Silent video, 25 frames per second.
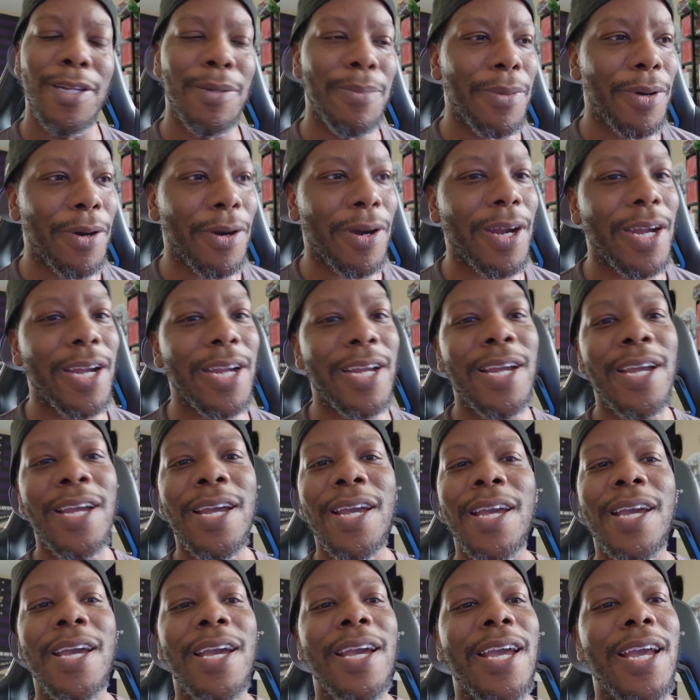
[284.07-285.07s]

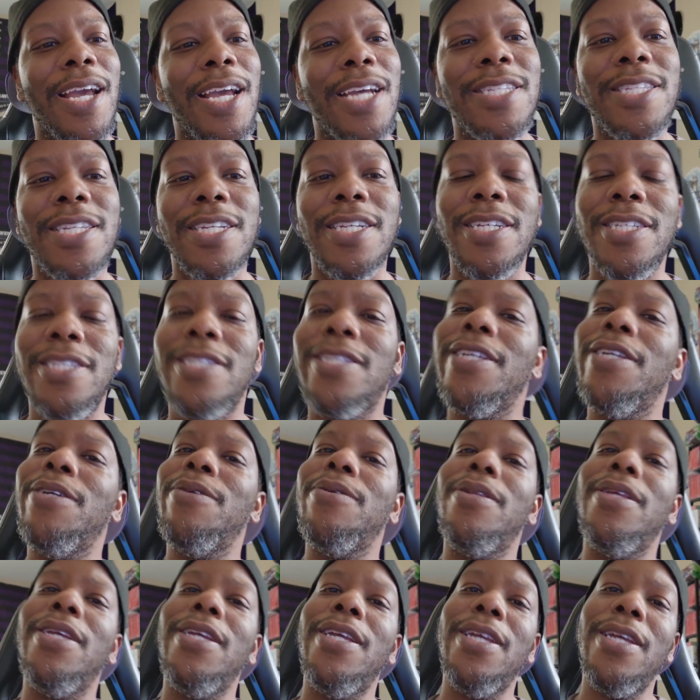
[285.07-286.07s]
Lamar has to
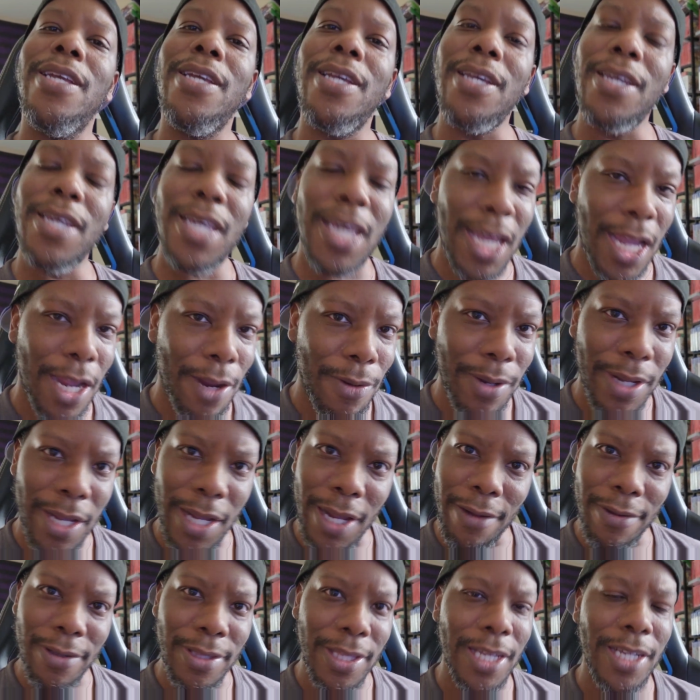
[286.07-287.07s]
continually
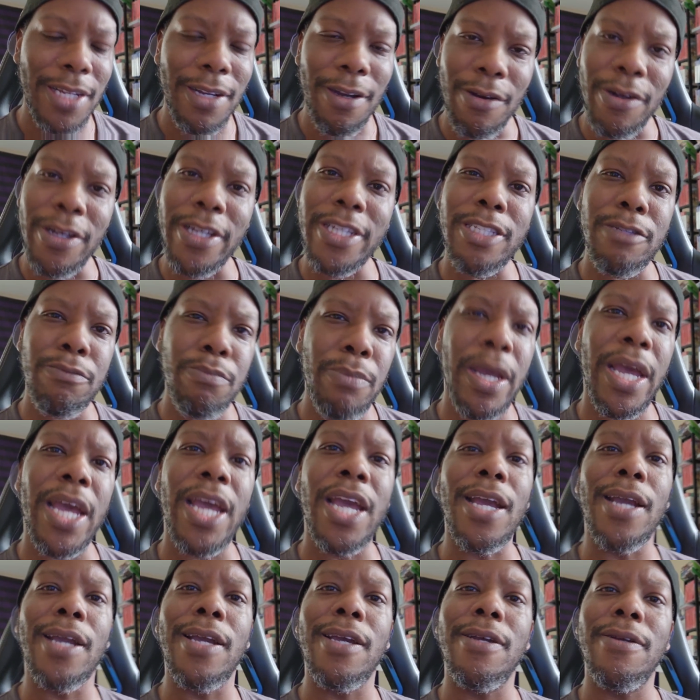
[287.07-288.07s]
carry everything on his
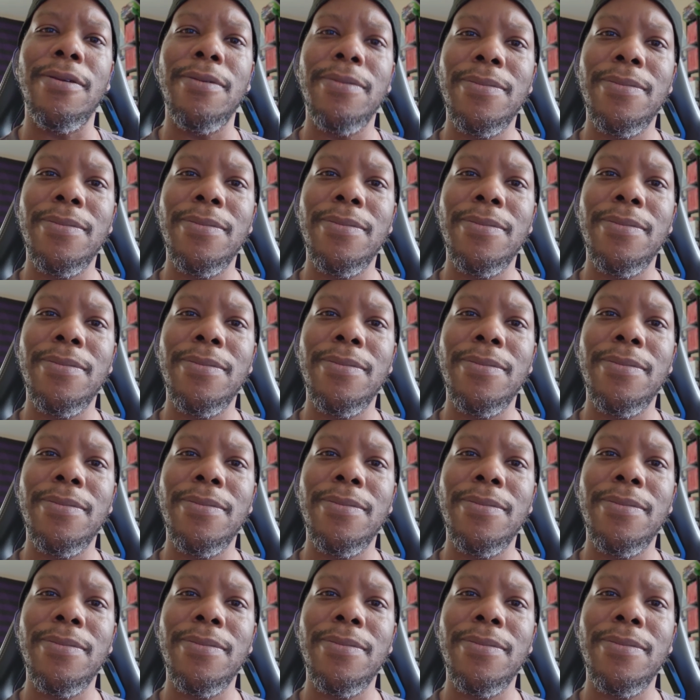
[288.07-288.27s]
back.